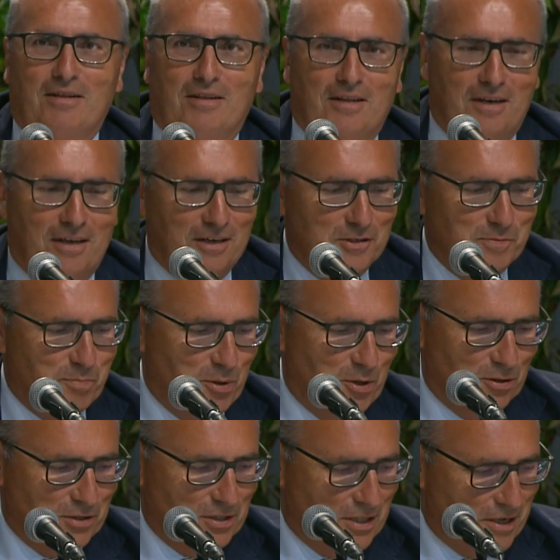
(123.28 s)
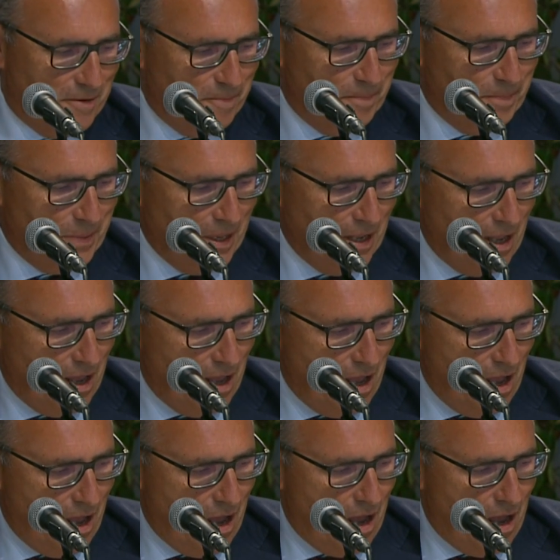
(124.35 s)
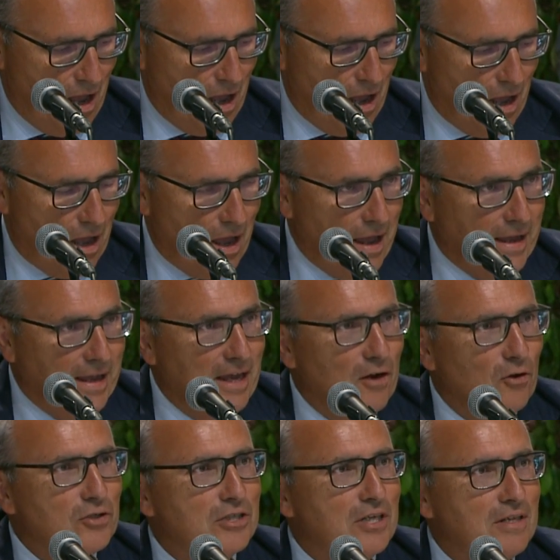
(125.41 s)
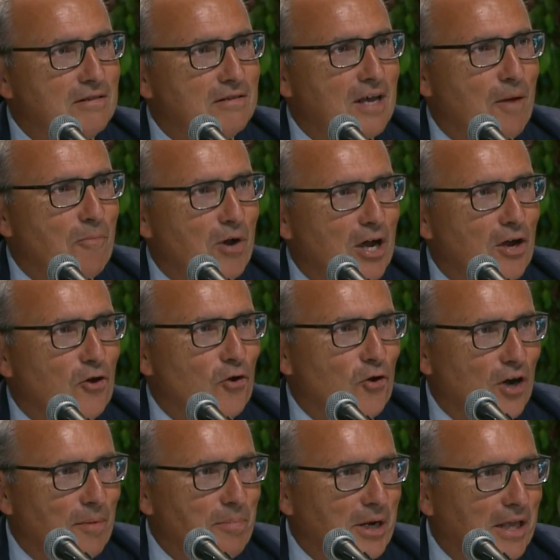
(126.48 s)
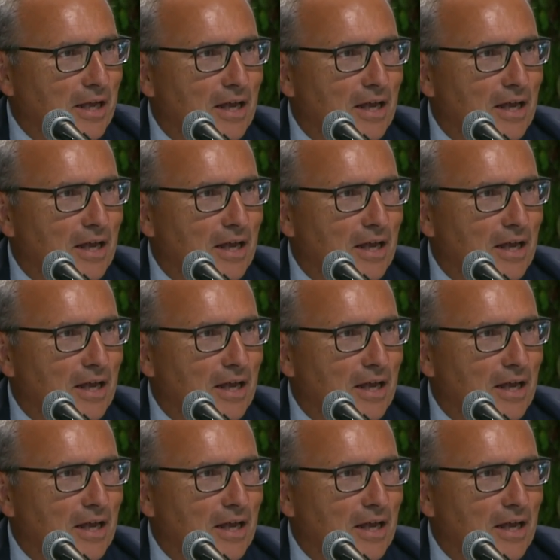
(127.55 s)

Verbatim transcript: One of the possible answers is that